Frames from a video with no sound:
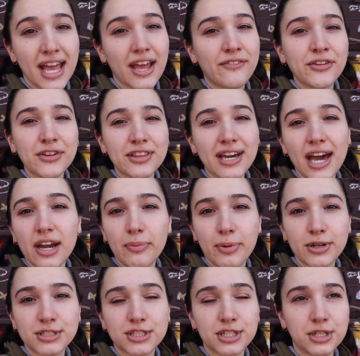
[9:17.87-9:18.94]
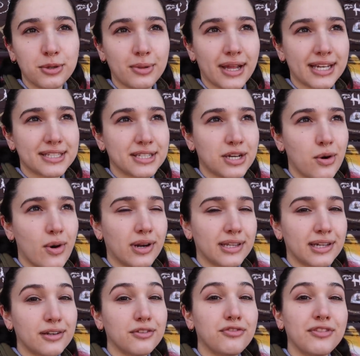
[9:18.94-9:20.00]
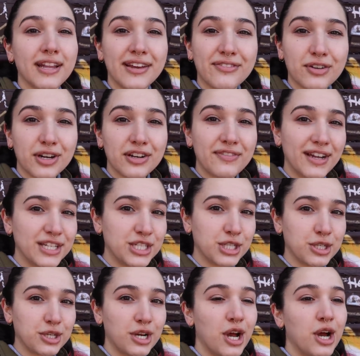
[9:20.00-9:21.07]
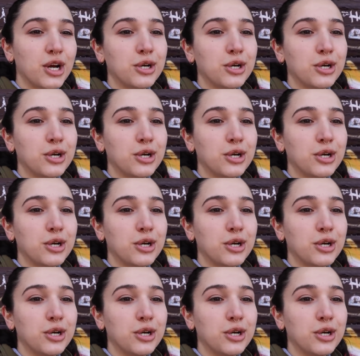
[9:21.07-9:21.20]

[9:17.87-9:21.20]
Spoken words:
If you're the kind of person who likes to go on a little flavor adventure,